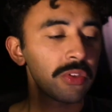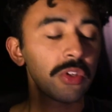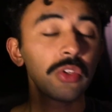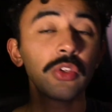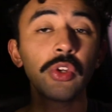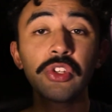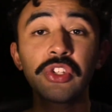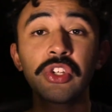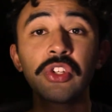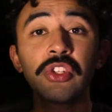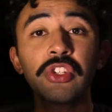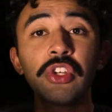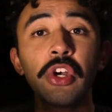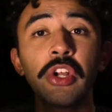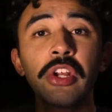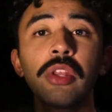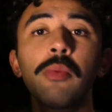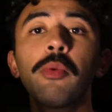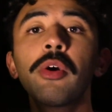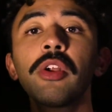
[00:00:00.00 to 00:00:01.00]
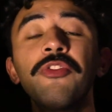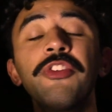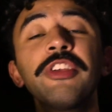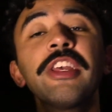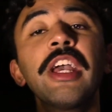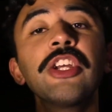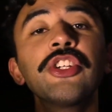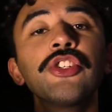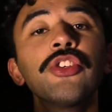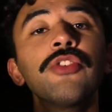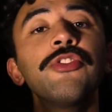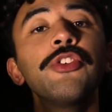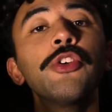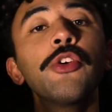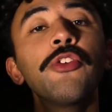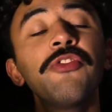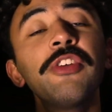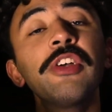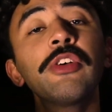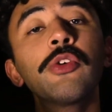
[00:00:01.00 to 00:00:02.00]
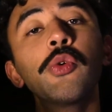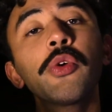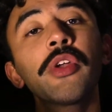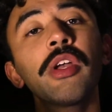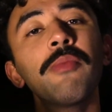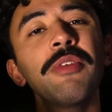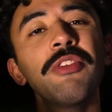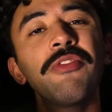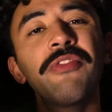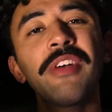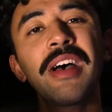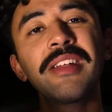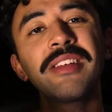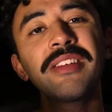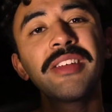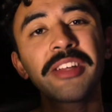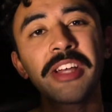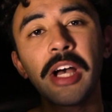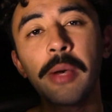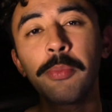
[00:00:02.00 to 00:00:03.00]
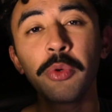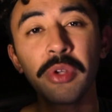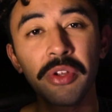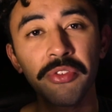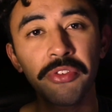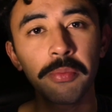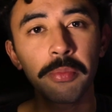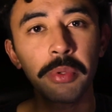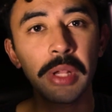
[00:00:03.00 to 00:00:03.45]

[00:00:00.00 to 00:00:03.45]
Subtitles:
The laws concerning the modification of your vehicle can be found in a couple different